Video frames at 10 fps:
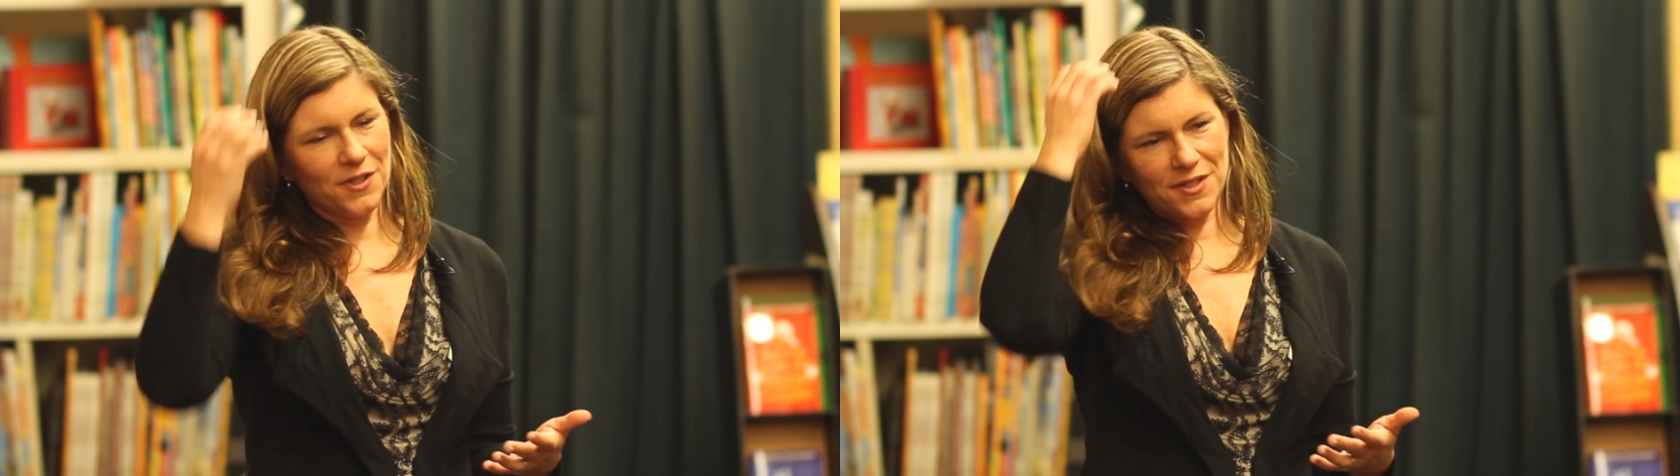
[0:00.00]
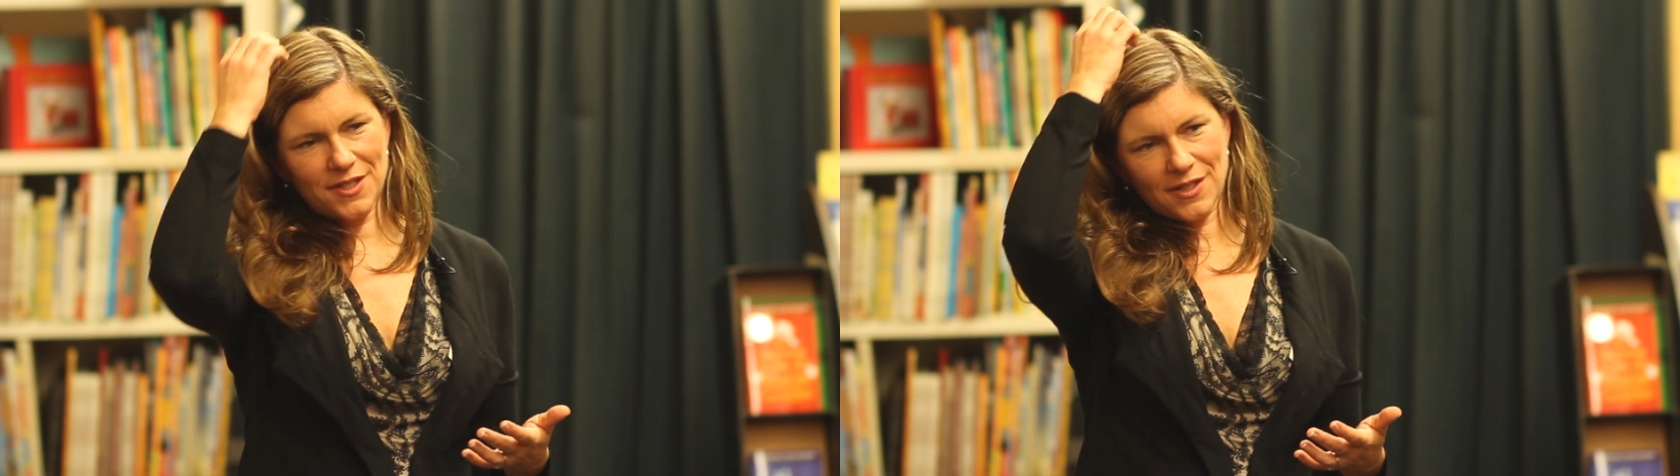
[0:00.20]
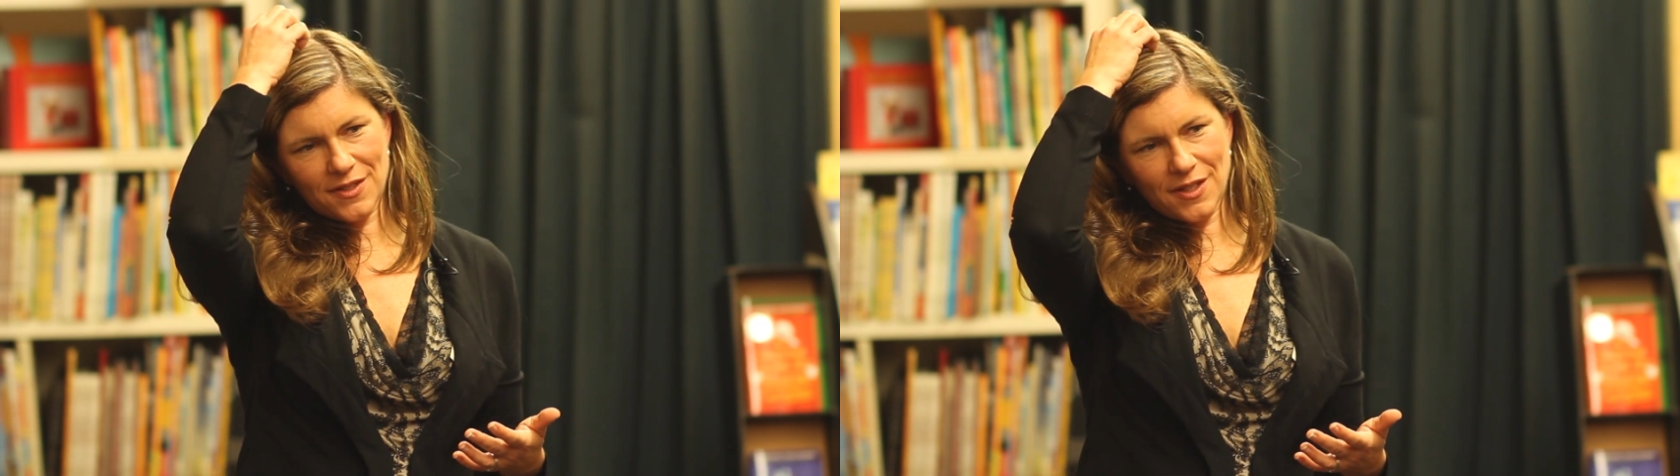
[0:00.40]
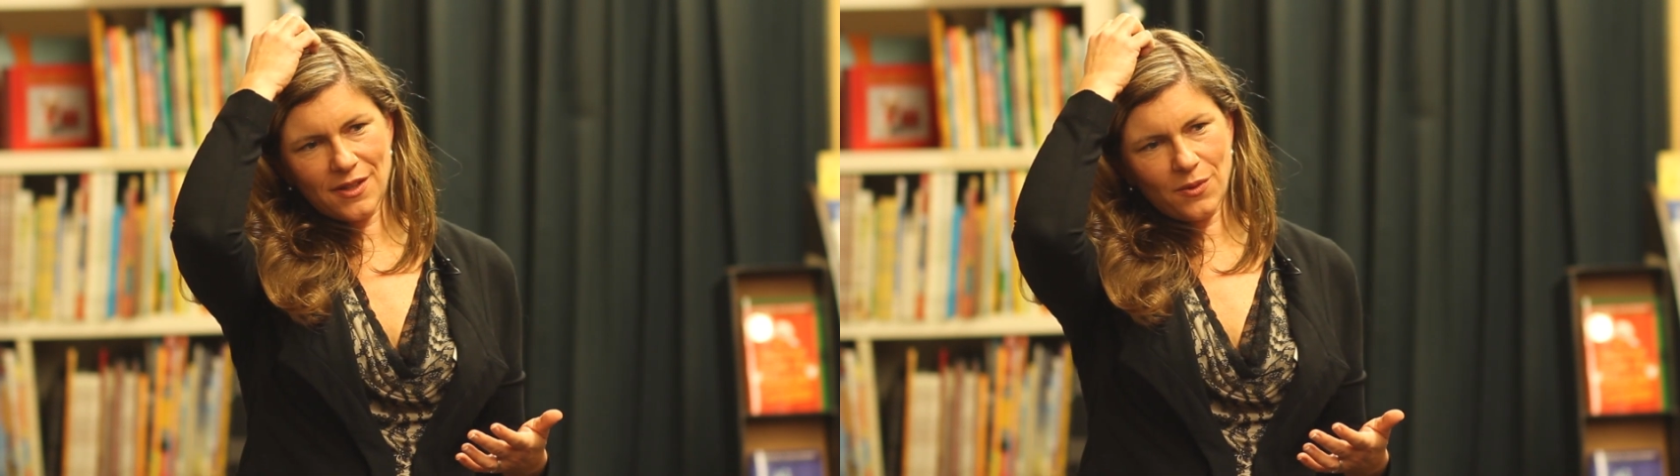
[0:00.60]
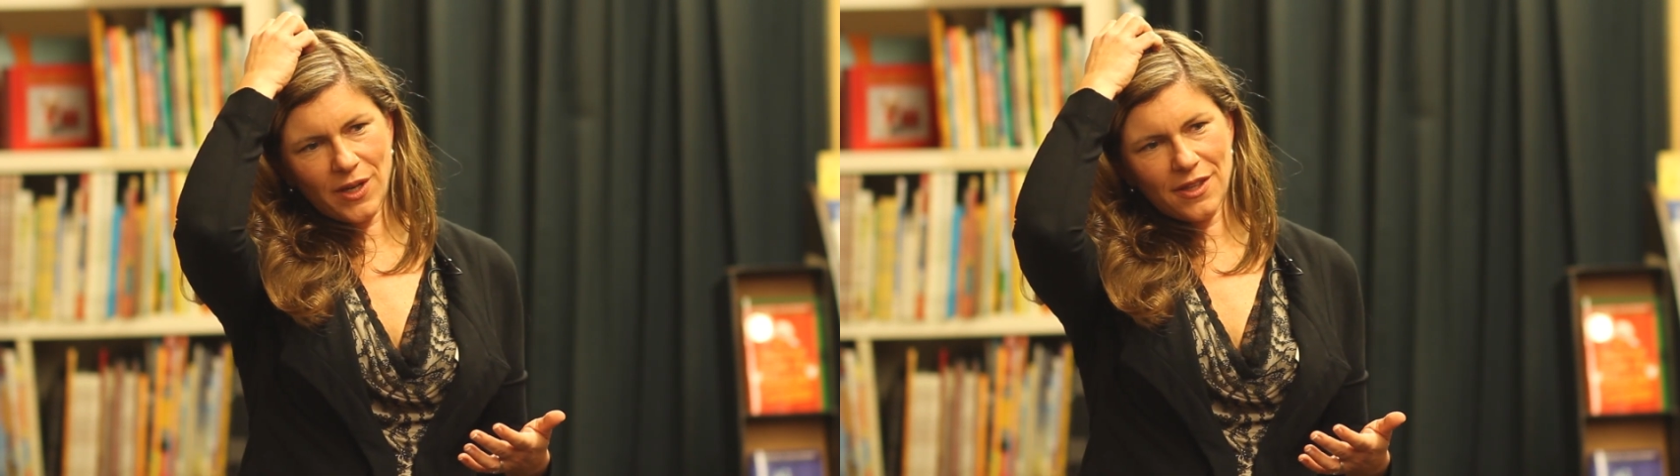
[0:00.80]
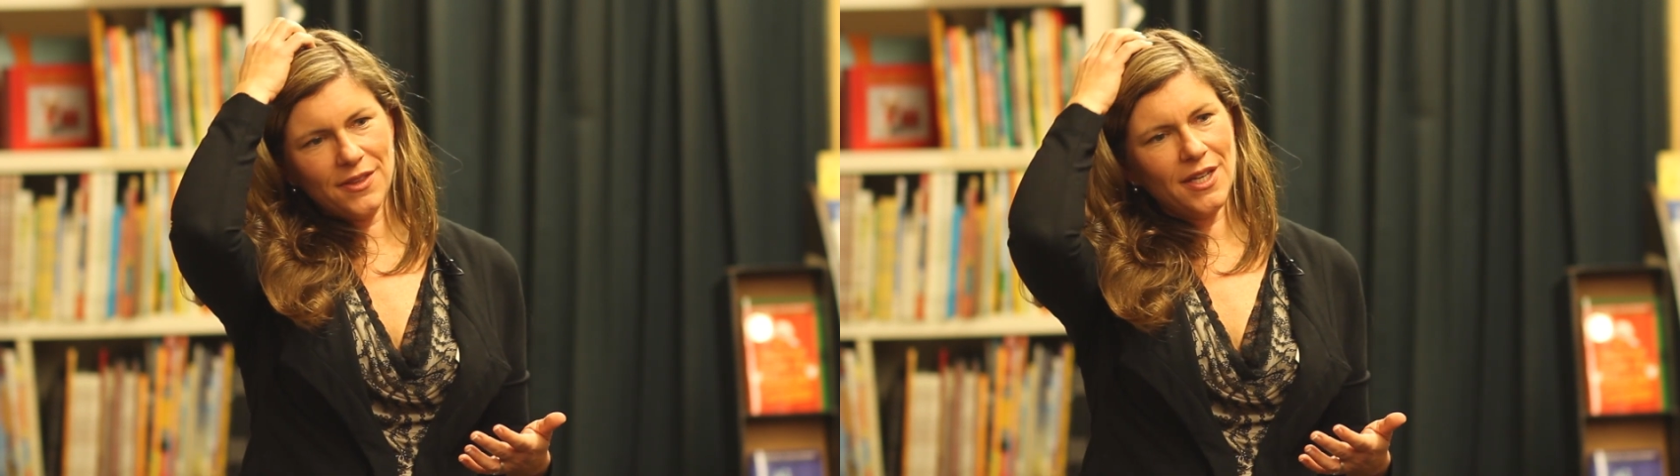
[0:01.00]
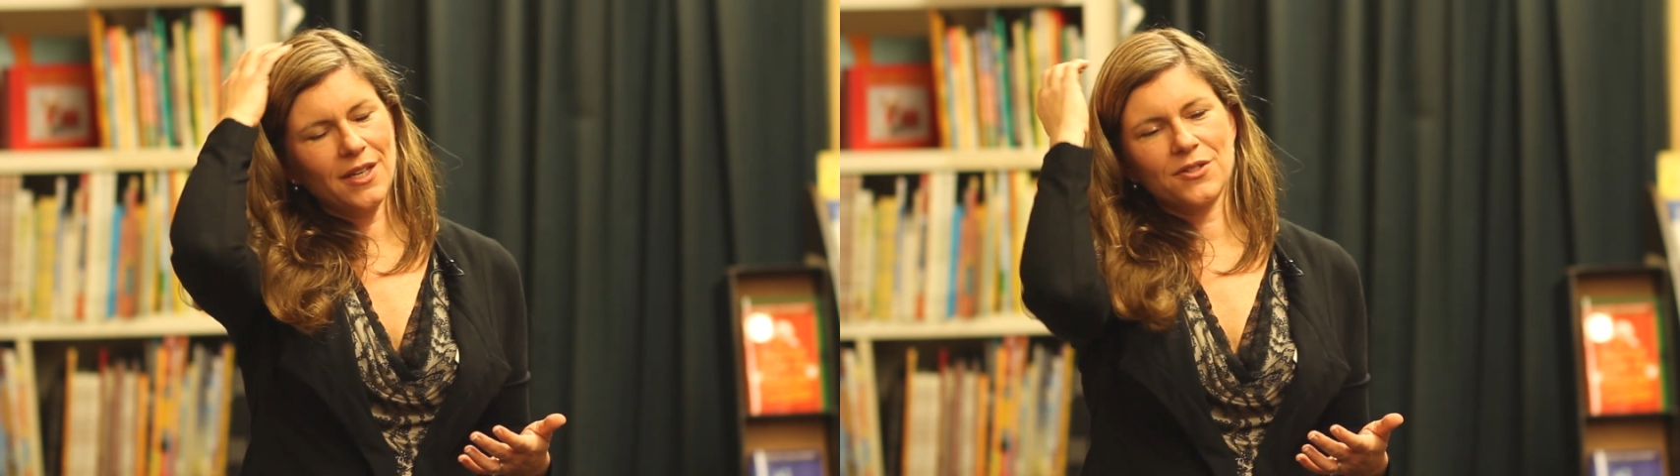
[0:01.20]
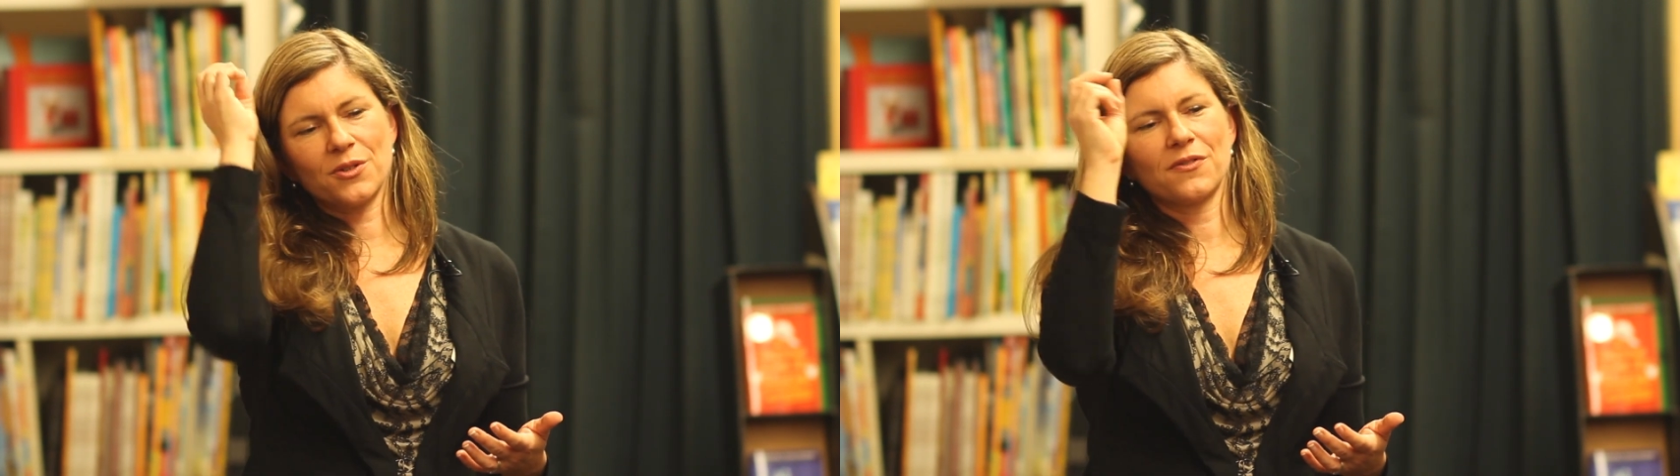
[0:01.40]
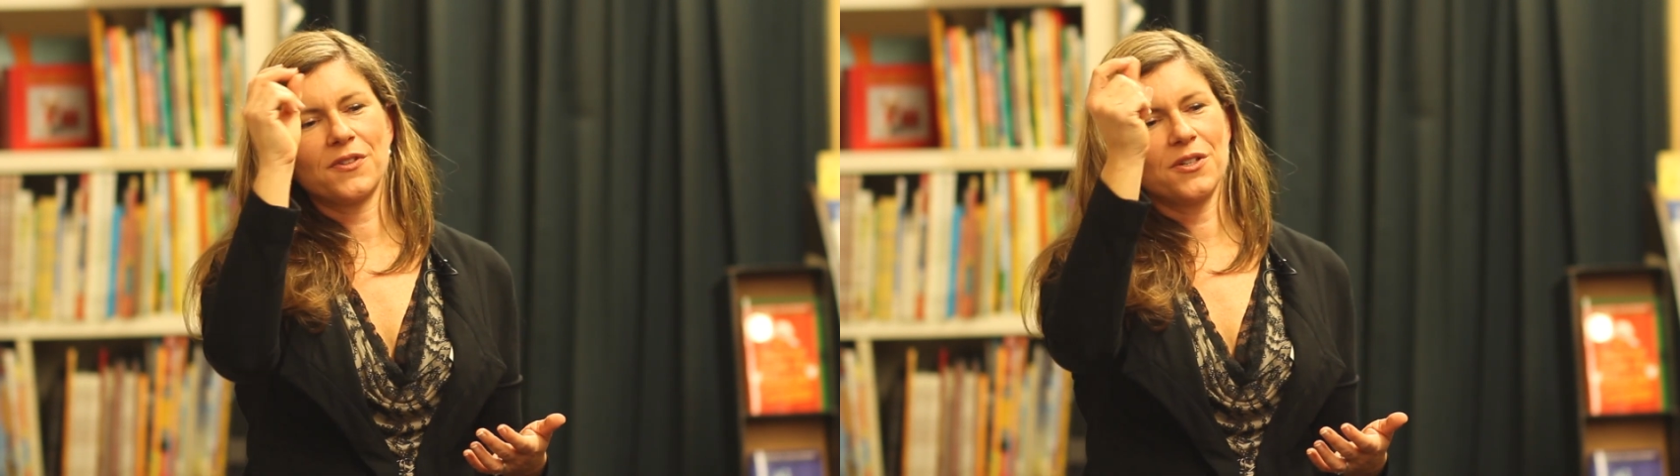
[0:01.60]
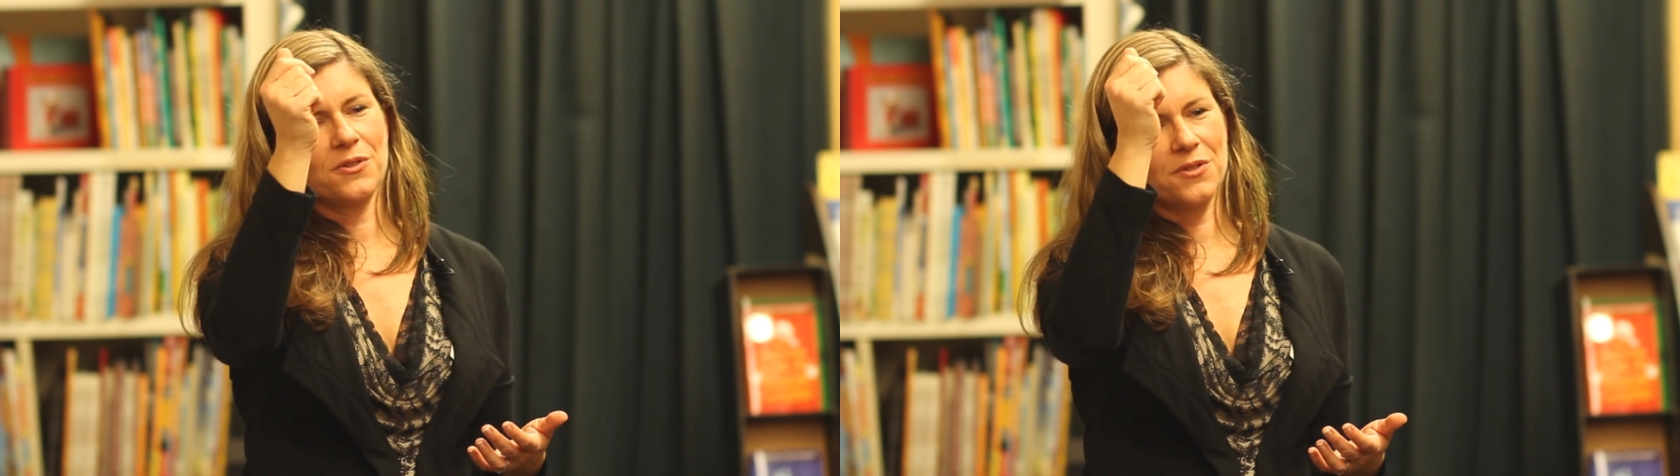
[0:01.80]
for instance, and the way that they sort
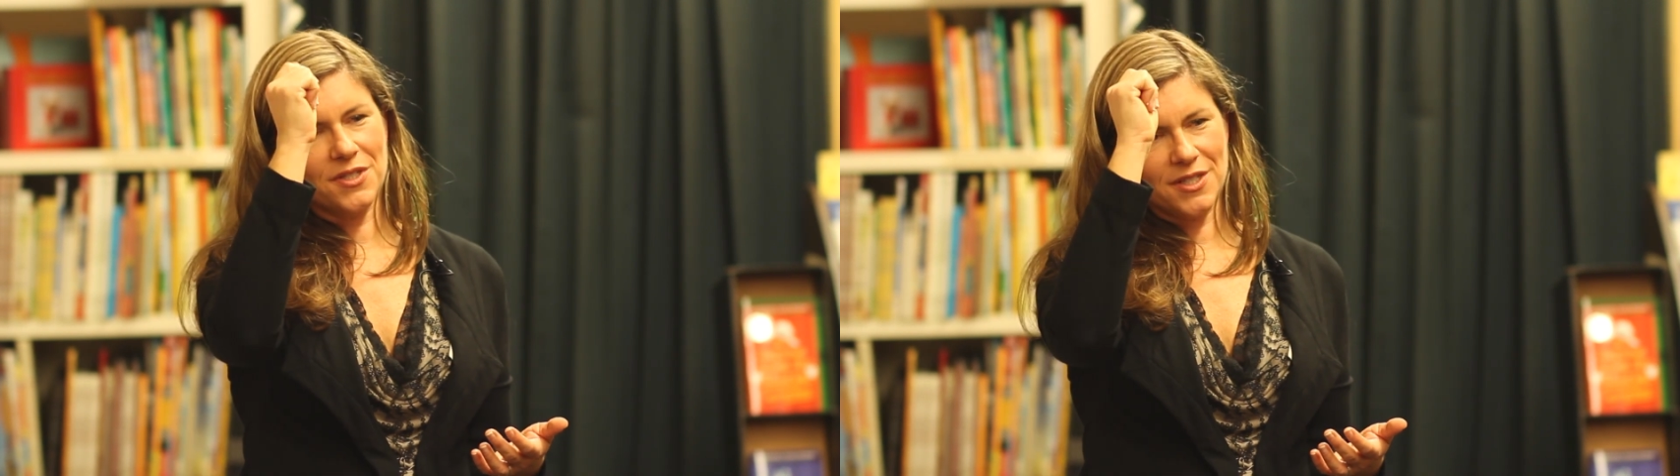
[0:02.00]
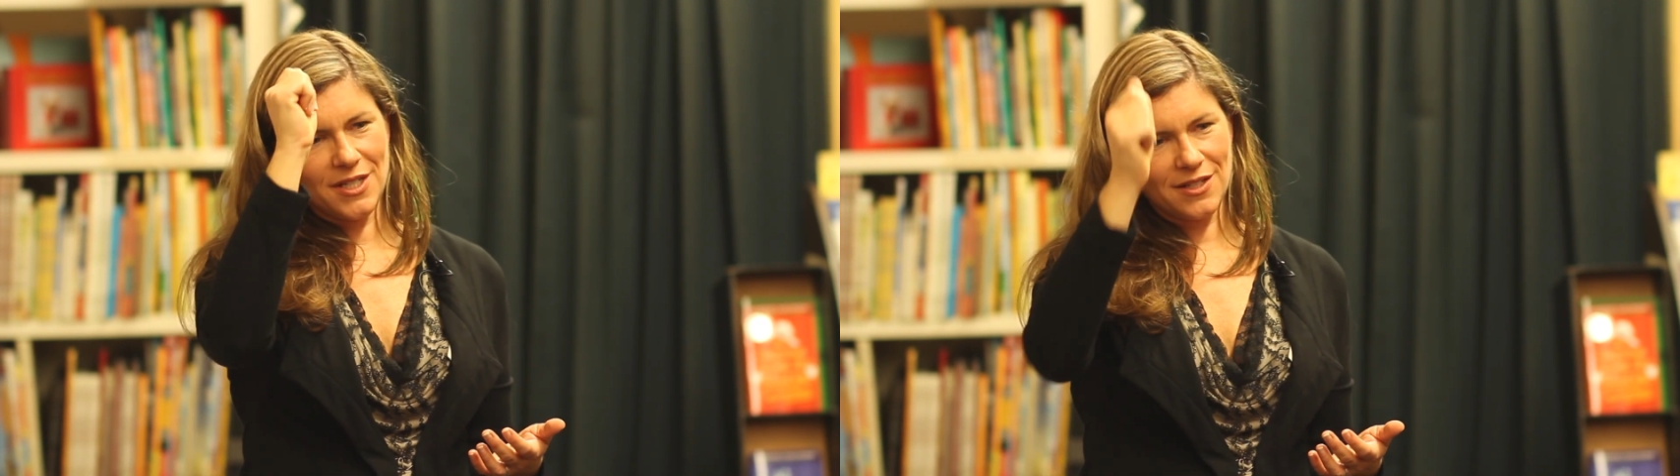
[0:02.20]
of use